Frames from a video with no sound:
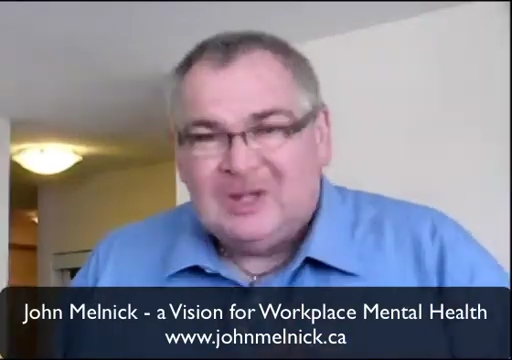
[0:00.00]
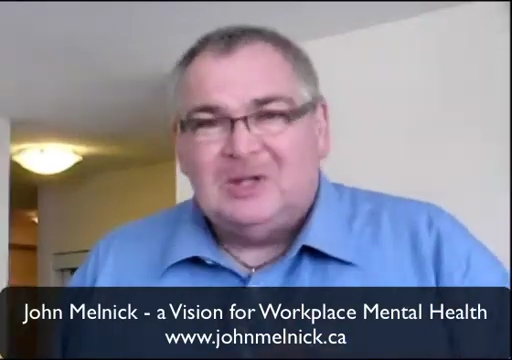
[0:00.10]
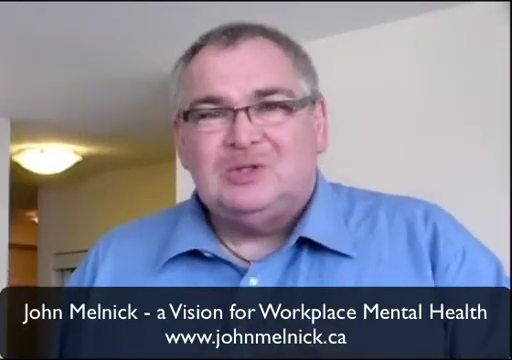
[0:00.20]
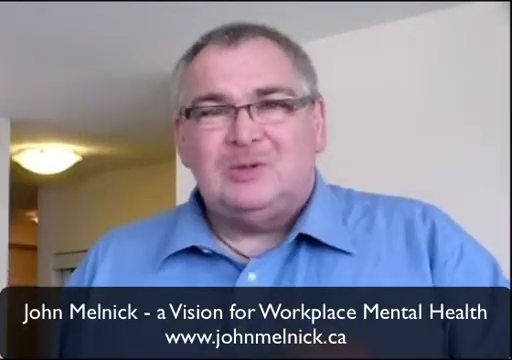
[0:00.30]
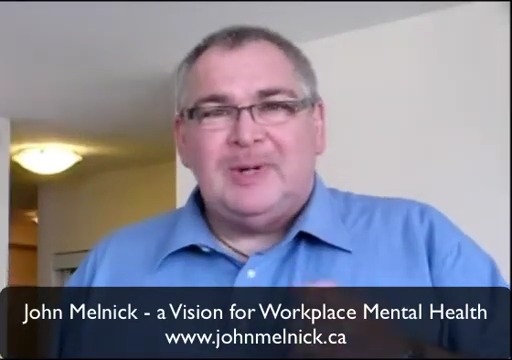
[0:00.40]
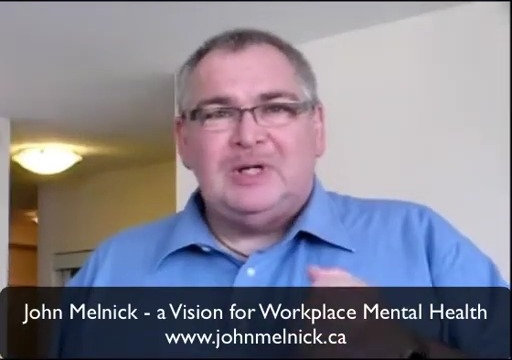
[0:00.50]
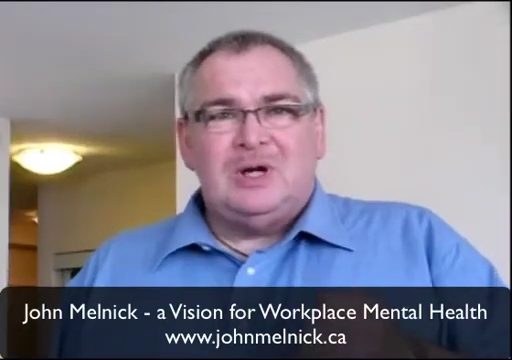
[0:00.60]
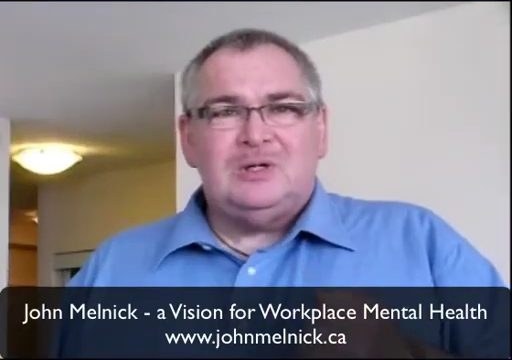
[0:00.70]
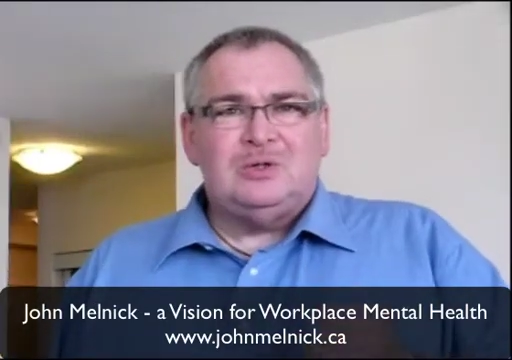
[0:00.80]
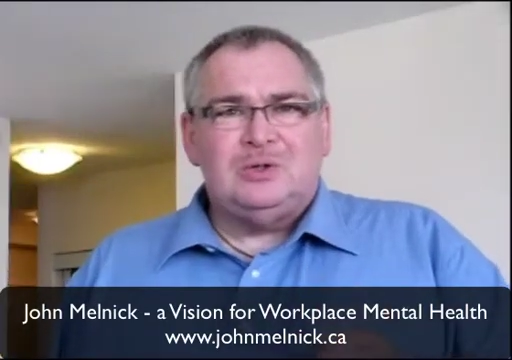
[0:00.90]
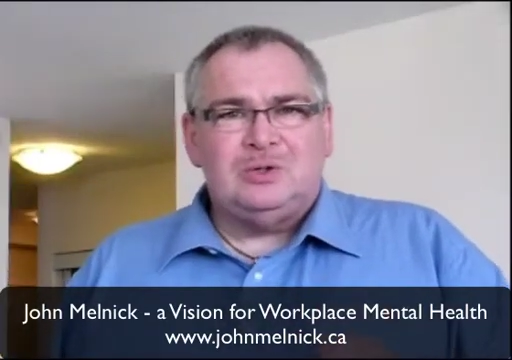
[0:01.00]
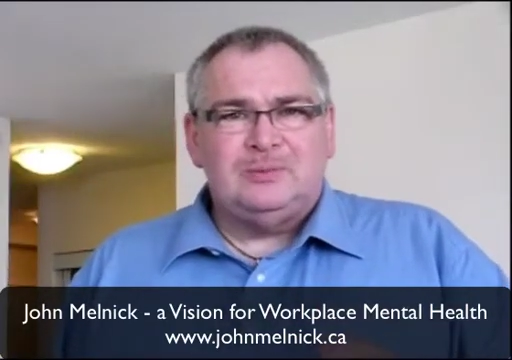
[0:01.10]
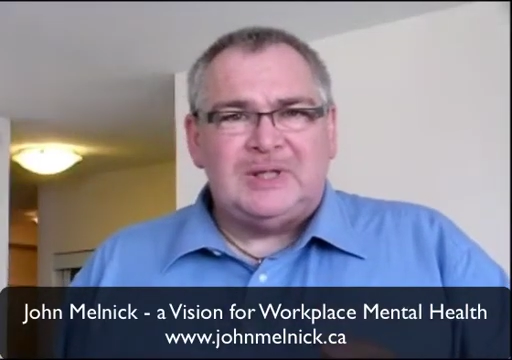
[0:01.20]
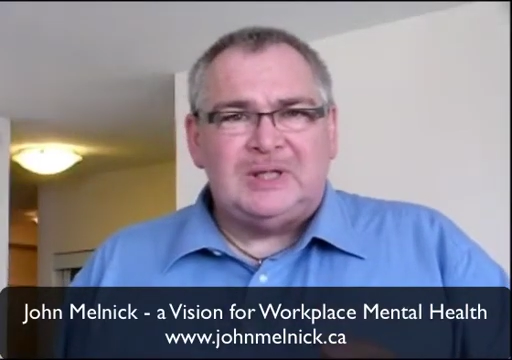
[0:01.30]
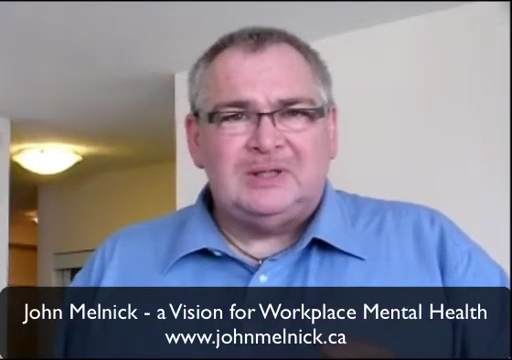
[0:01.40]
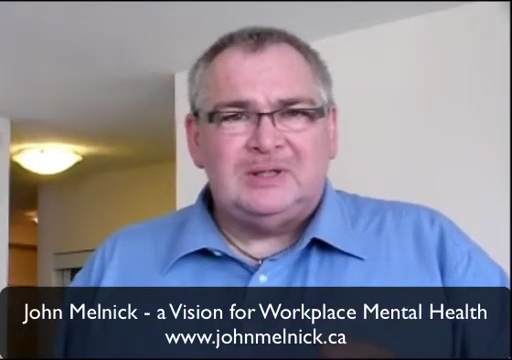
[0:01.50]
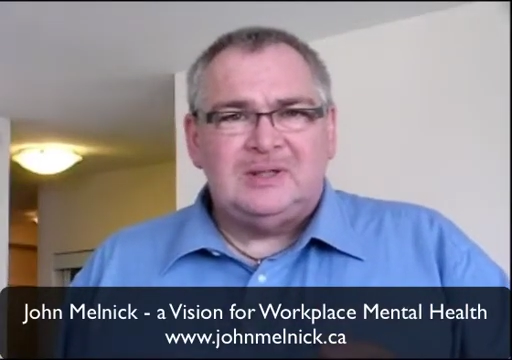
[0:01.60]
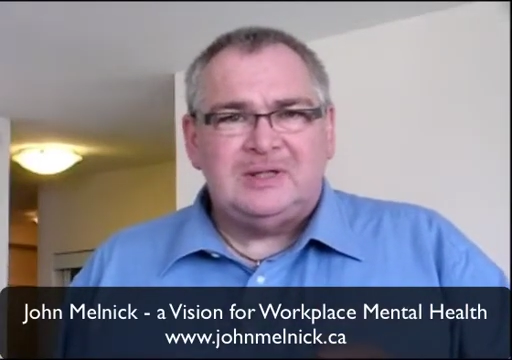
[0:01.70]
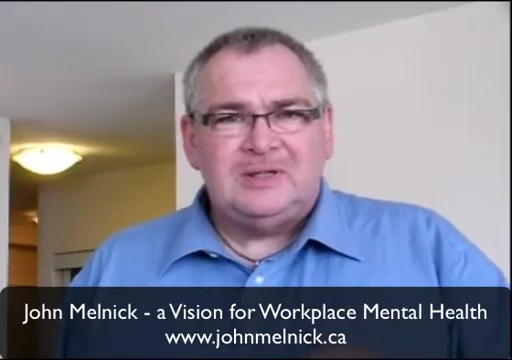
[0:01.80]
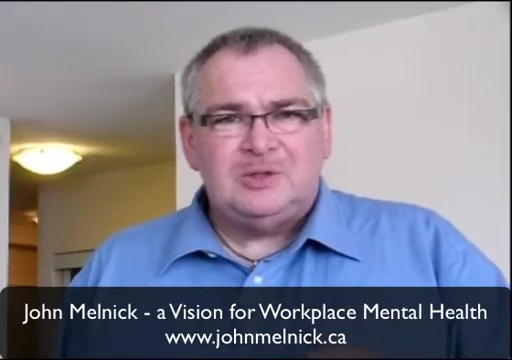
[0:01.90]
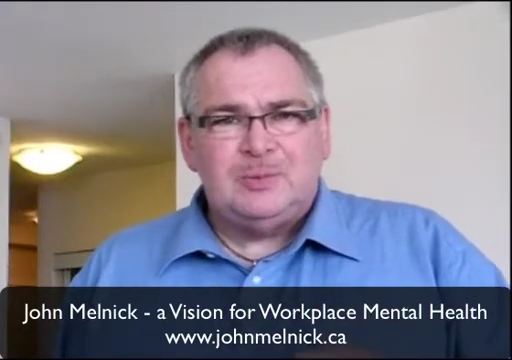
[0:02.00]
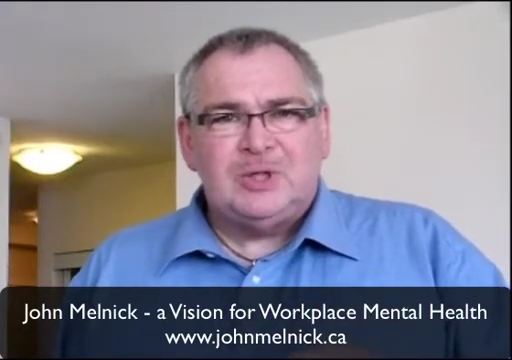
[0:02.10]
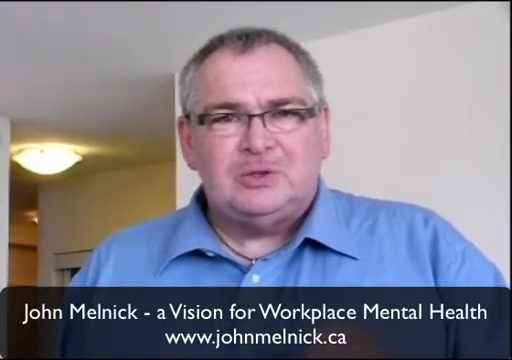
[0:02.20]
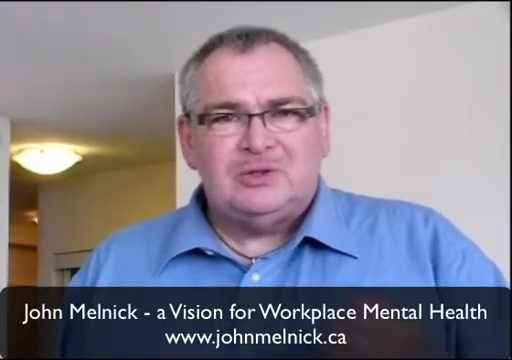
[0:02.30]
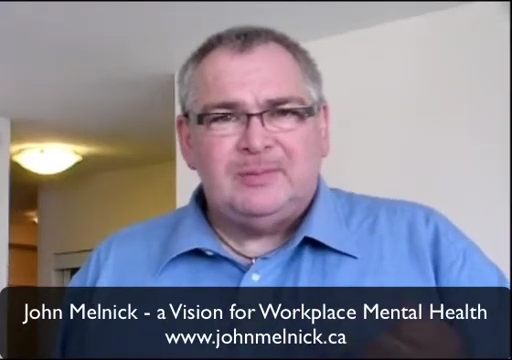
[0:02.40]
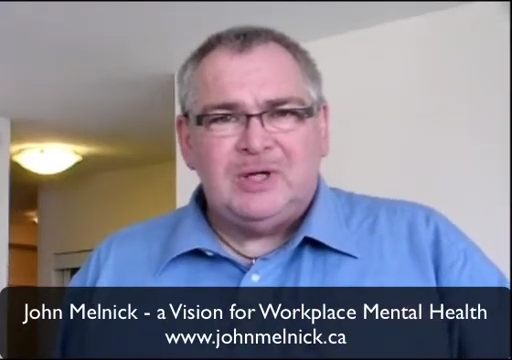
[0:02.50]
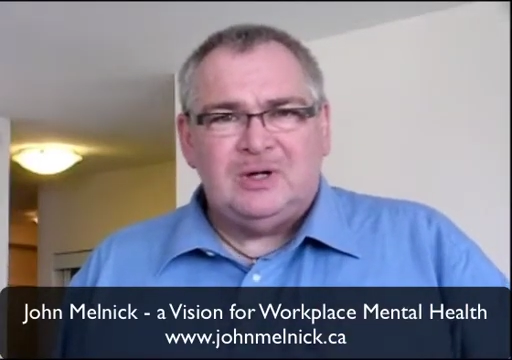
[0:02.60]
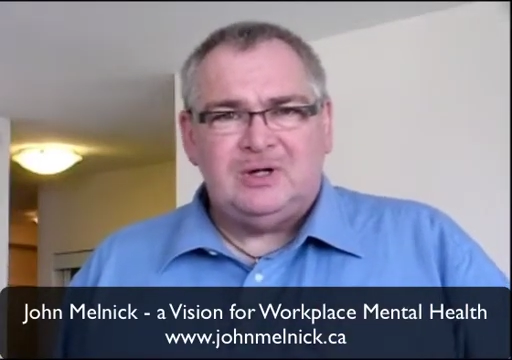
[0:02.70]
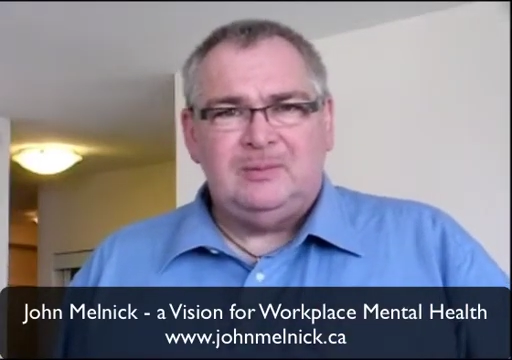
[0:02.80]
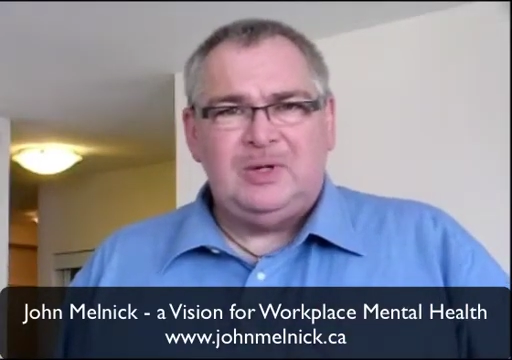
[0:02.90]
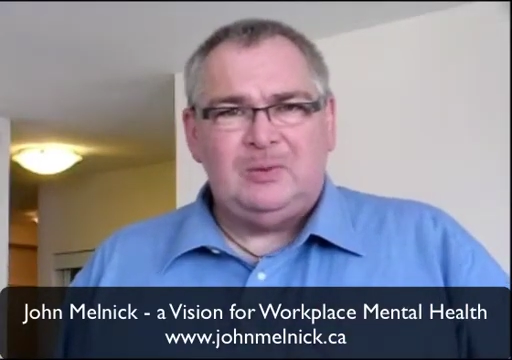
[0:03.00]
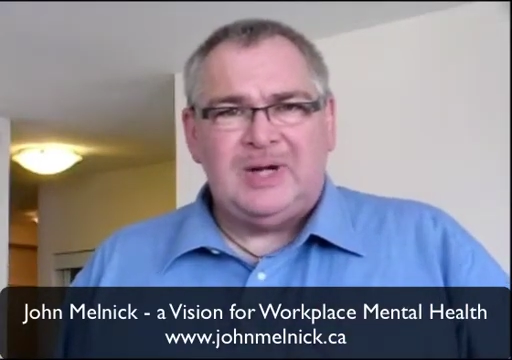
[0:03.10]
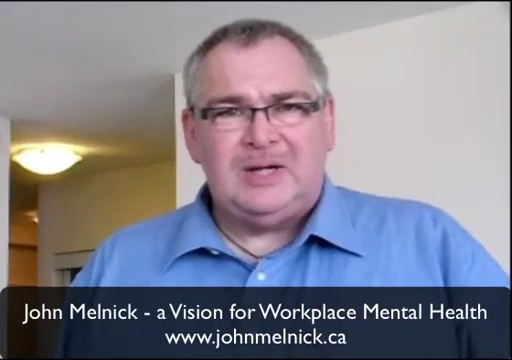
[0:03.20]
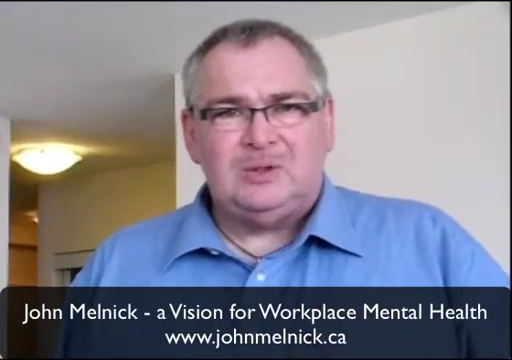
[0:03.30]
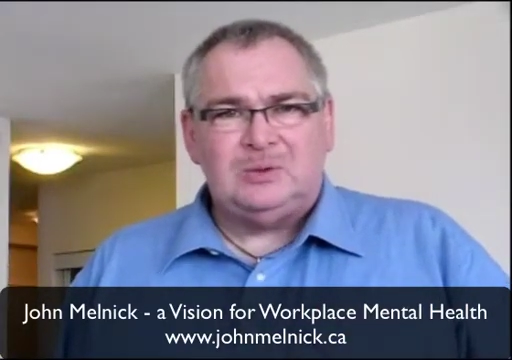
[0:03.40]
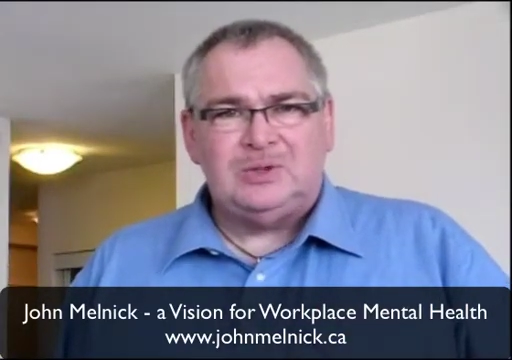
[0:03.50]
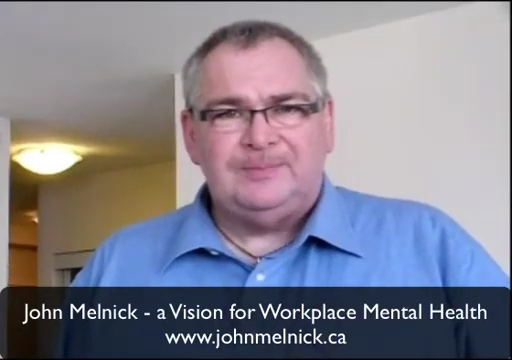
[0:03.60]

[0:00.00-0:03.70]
So my doctor told me that these pills should be knocking me right out.